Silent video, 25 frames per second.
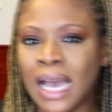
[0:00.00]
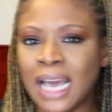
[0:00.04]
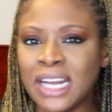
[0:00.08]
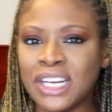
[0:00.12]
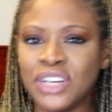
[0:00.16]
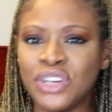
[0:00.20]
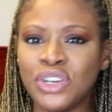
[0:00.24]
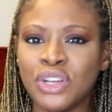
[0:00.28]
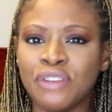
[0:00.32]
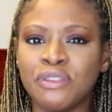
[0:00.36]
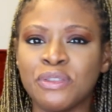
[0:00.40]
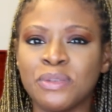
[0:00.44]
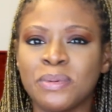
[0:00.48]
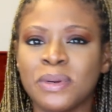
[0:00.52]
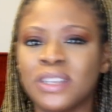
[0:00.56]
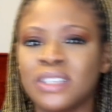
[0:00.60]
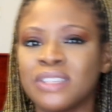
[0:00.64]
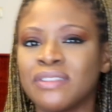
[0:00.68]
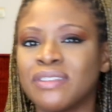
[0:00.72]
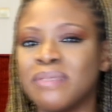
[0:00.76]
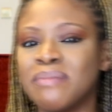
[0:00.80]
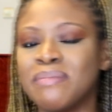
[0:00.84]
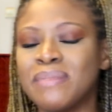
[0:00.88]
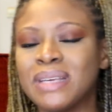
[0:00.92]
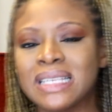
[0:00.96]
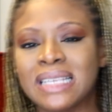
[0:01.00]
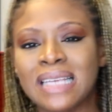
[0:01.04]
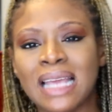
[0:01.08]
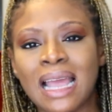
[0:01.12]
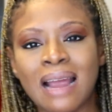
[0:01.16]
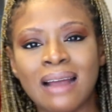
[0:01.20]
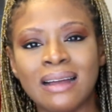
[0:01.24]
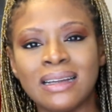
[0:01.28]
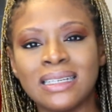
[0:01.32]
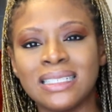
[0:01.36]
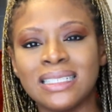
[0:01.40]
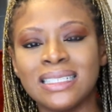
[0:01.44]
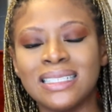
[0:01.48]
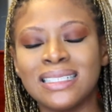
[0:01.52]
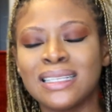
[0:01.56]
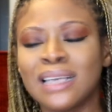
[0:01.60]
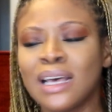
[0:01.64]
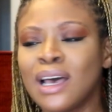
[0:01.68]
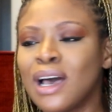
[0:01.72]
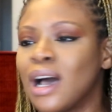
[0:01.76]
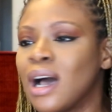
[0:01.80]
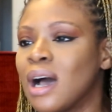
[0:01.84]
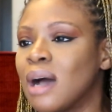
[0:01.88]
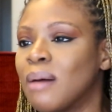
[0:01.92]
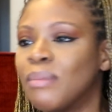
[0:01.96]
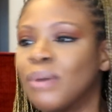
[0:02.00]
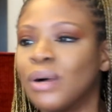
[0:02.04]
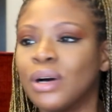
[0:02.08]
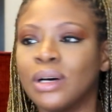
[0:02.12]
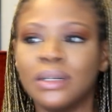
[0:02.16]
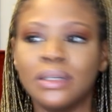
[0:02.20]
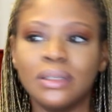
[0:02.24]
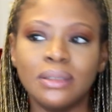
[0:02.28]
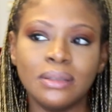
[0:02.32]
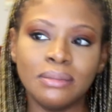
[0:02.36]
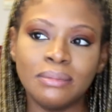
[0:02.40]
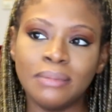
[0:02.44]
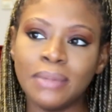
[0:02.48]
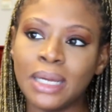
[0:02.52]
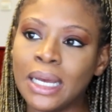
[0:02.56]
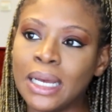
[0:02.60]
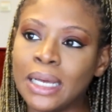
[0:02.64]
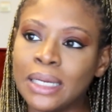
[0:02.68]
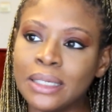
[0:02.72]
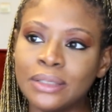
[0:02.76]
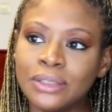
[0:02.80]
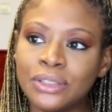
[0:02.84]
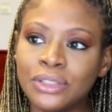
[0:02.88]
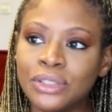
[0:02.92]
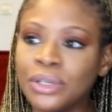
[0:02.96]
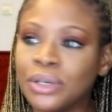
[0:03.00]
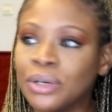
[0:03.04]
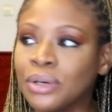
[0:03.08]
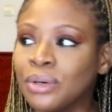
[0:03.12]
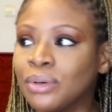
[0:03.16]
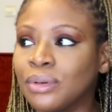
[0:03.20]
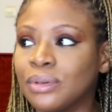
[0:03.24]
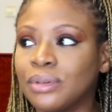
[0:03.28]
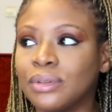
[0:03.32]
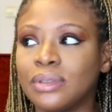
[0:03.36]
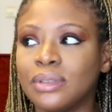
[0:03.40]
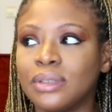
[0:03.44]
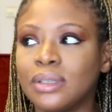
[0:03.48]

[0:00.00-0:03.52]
I didn't know if it was because of the miscarriages. But man, you know,